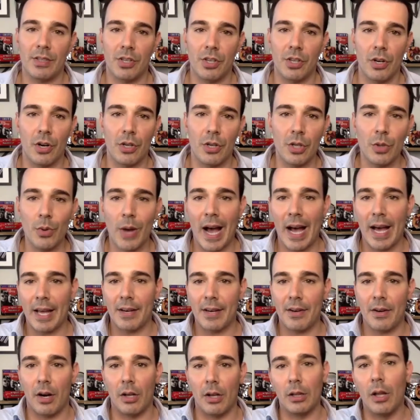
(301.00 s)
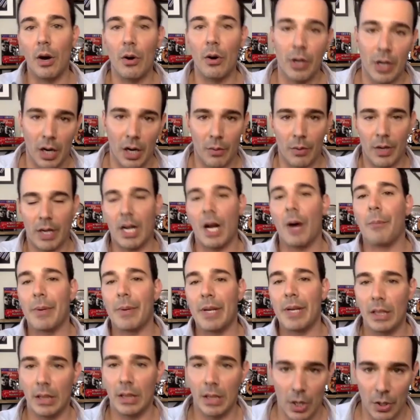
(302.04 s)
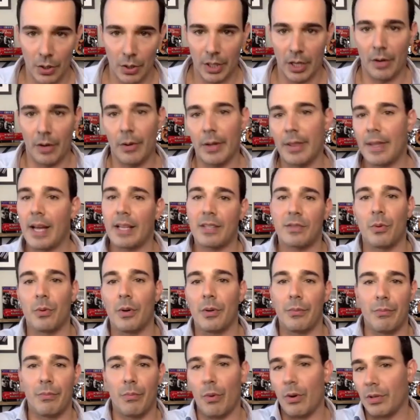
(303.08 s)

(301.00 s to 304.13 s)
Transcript: you know, you had a logo, a company logo, and that's what